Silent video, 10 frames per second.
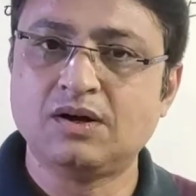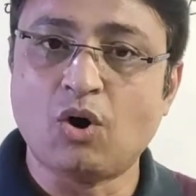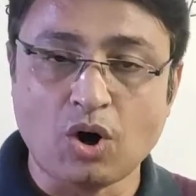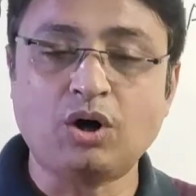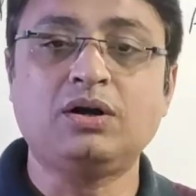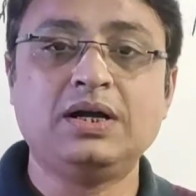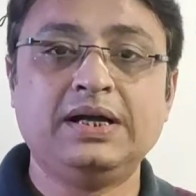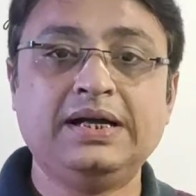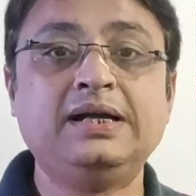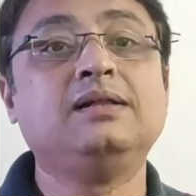or
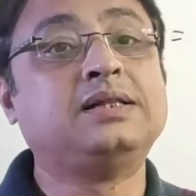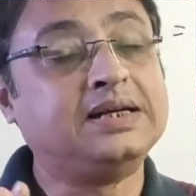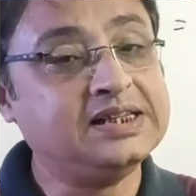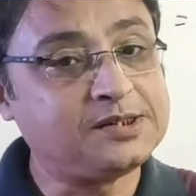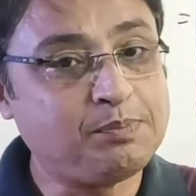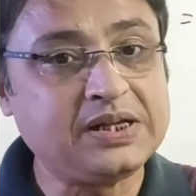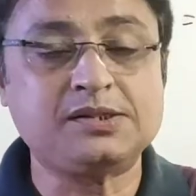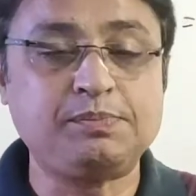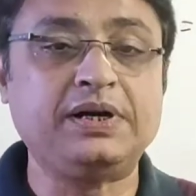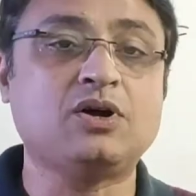the
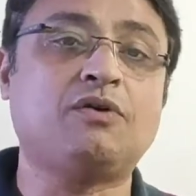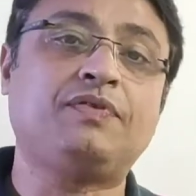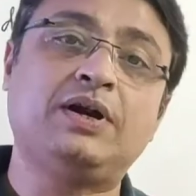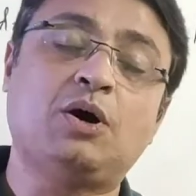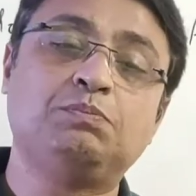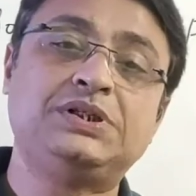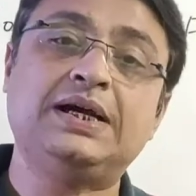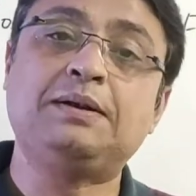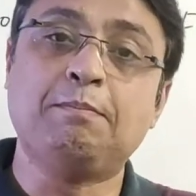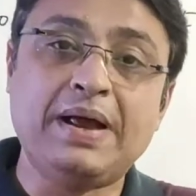displacement of an
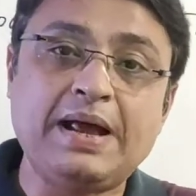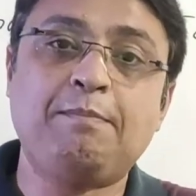object may